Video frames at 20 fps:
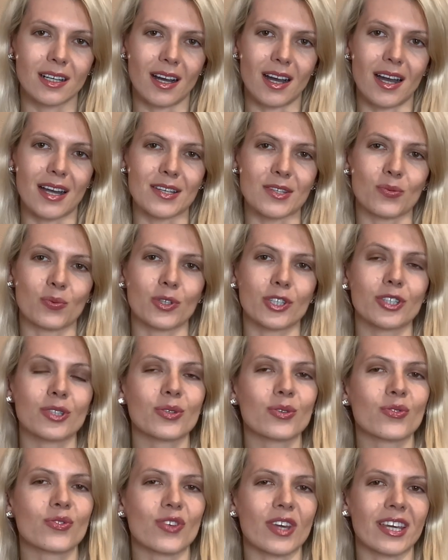Guys, what
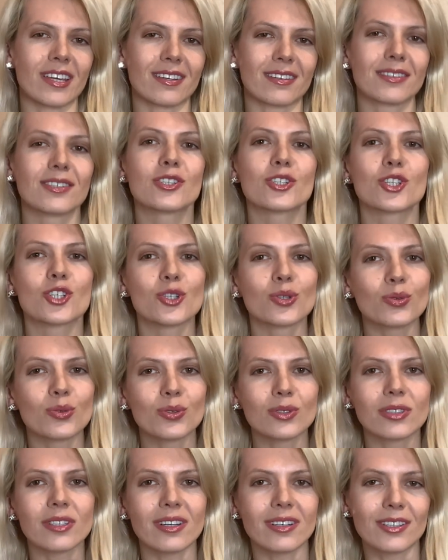do you think?
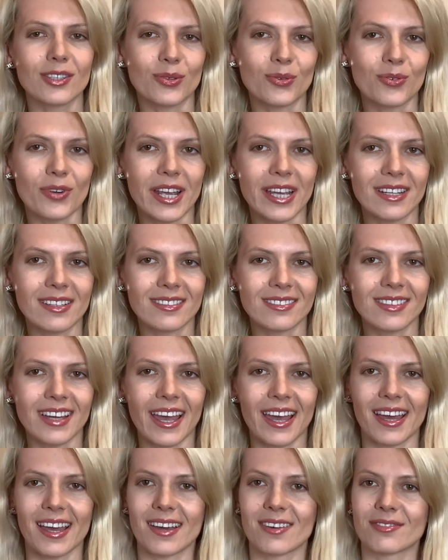Should Ukraine
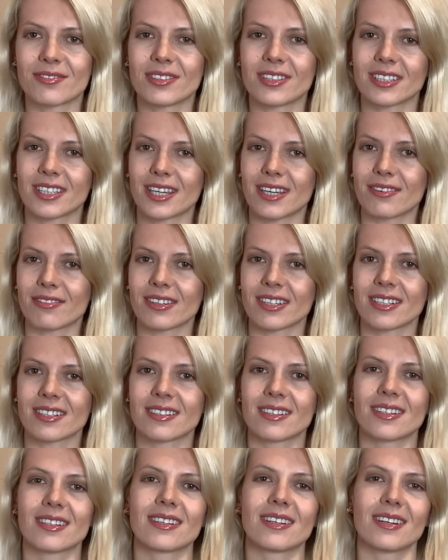have
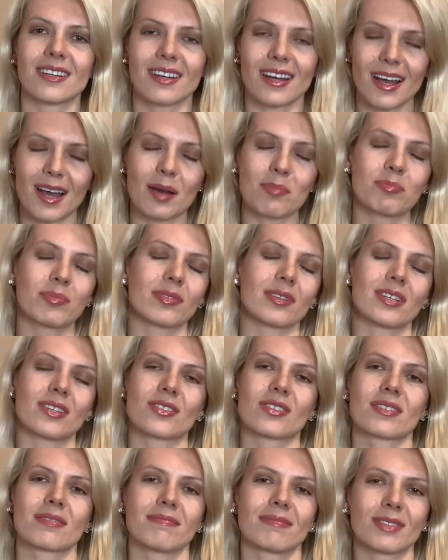given up
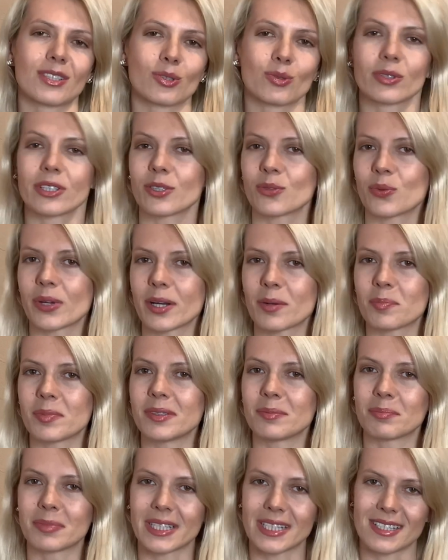its nuclear weapon?